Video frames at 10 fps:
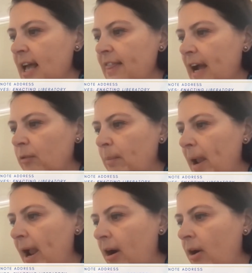that
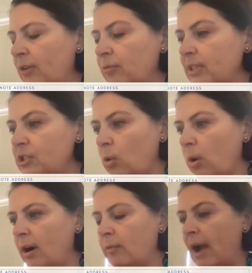repair and
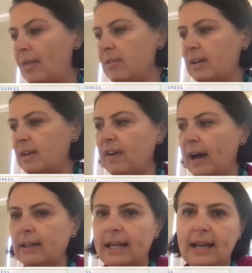restore rather than
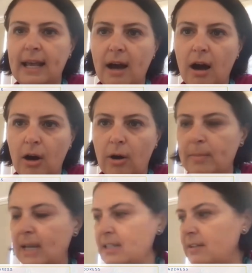violate and
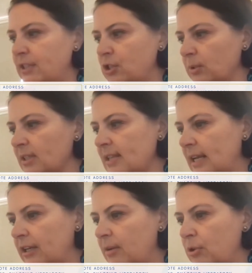harm individuals
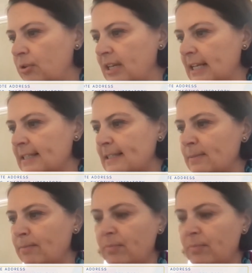and communities.